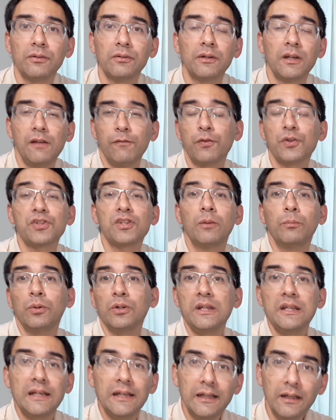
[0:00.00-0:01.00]
Okay, for
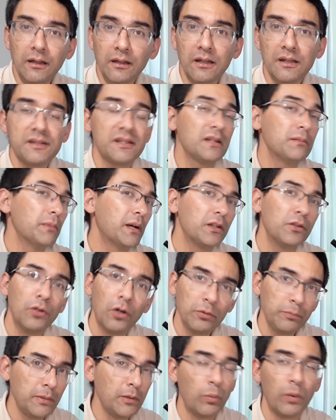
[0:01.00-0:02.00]
somebody else, it might
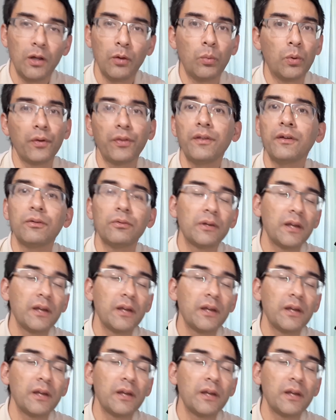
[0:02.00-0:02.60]
not be well worth it.